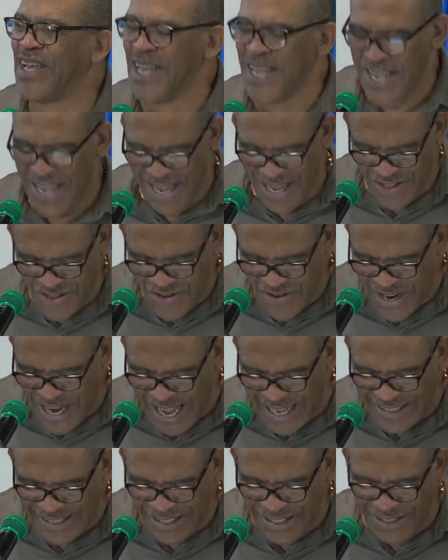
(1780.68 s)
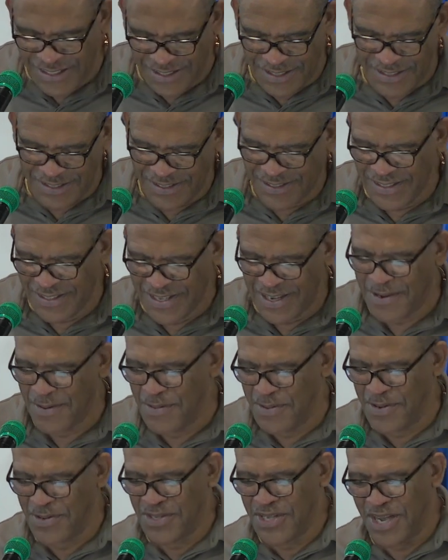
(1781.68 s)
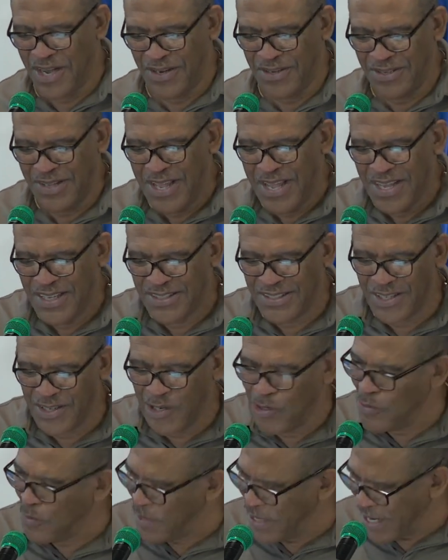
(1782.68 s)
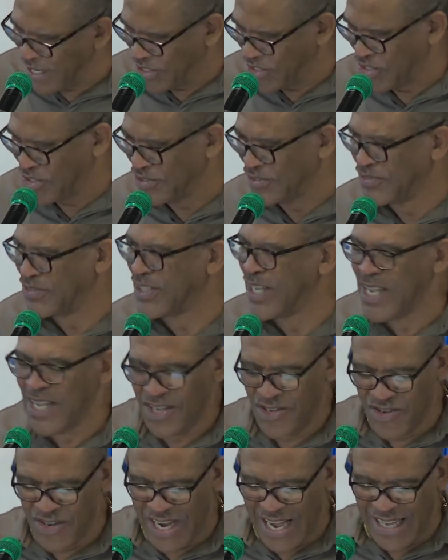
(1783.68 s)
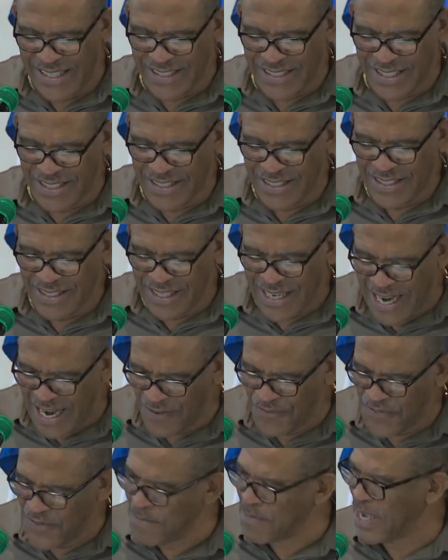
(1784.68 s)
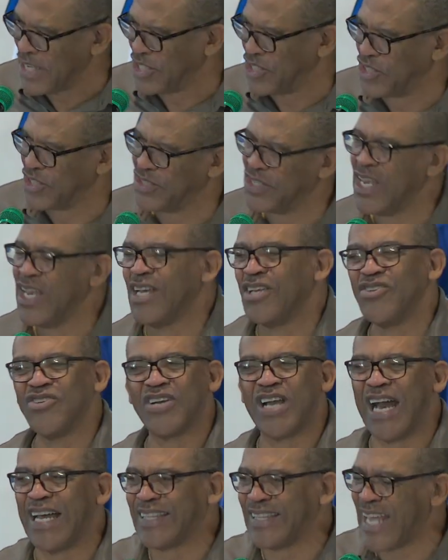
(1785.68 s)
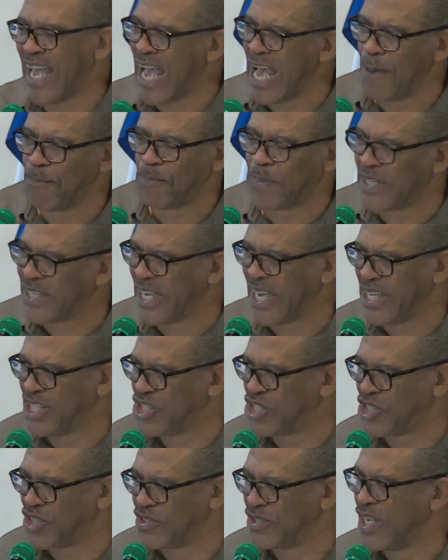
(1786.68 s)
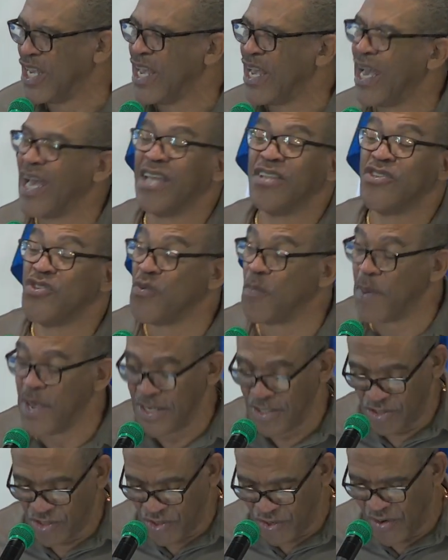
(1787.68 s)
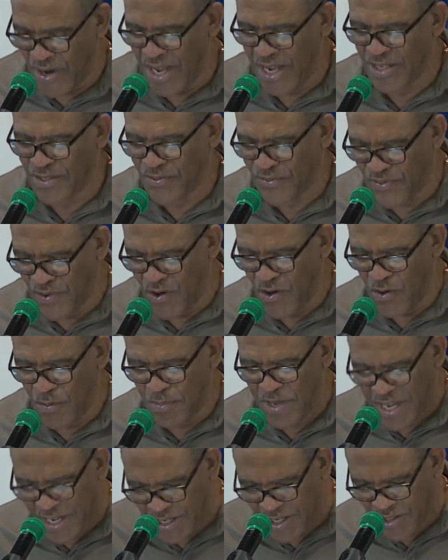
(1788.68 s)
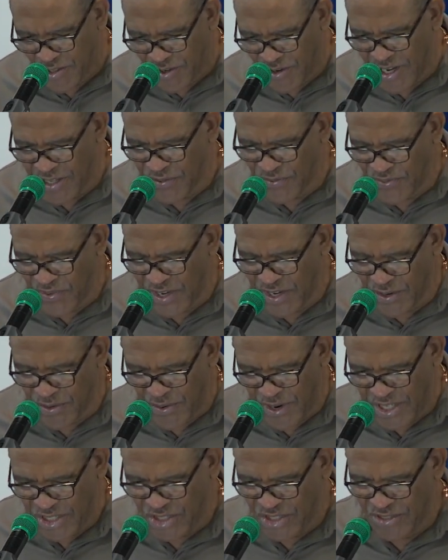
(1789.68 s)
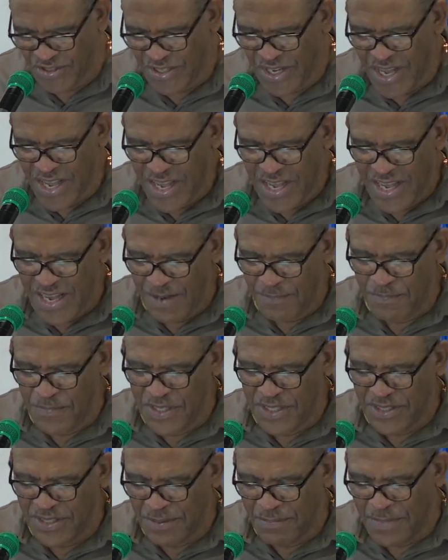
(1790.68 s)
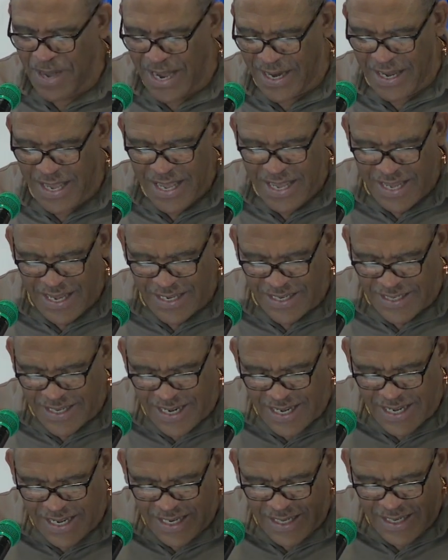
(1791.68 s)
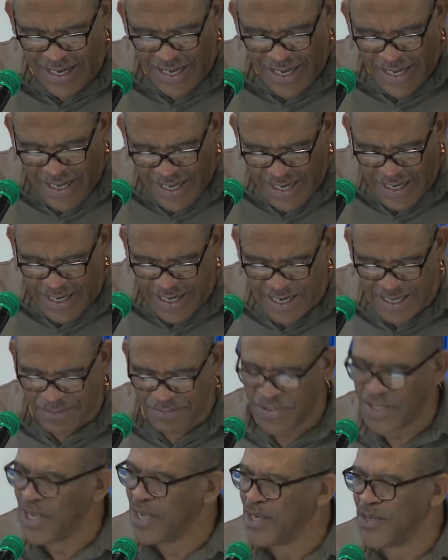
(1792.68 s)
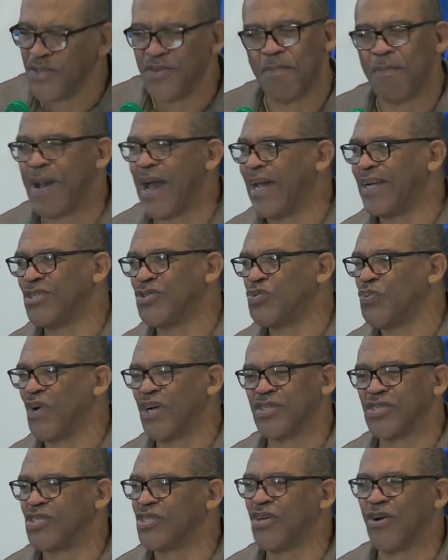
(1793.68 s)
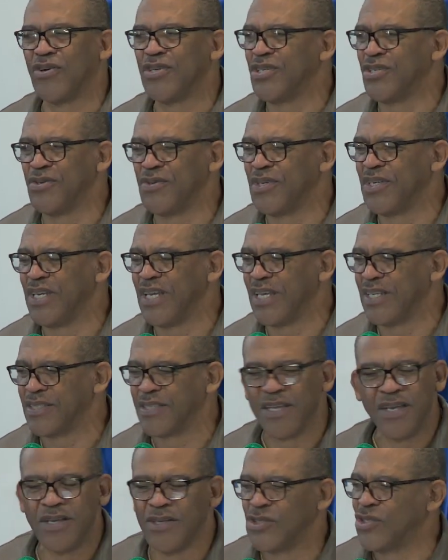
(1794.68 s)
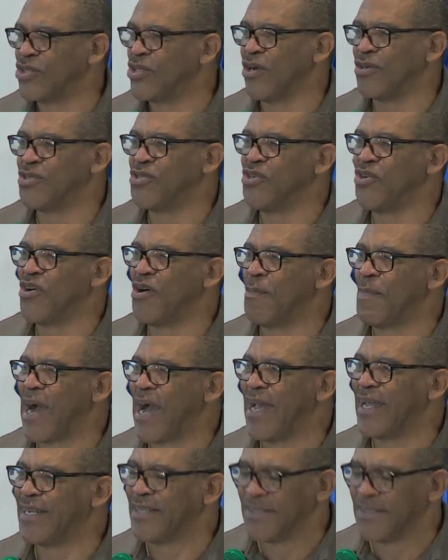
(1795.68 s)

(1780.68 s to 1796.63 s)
and you got the, come on, y'all, the illumination, you got the confirmation, you got the application, and you've been transformed in the transfiguration. Help me, somebody. And then here comes. You might as well start doing this. Start your abiding.